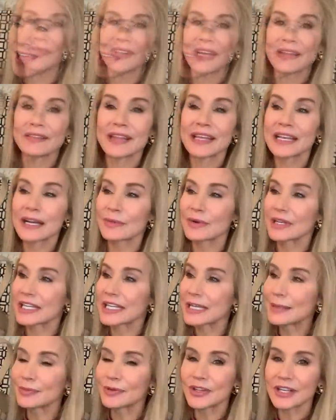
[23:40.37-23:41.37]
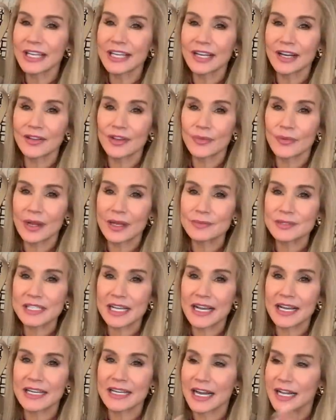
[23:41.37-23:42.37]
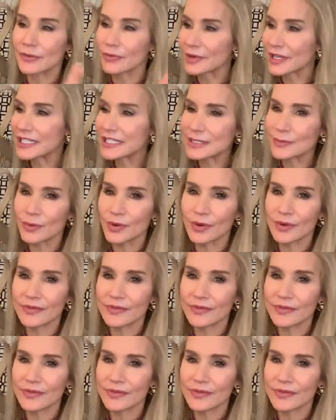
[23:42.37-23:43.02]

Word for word: And then I would keep looking on the website and I'd read some more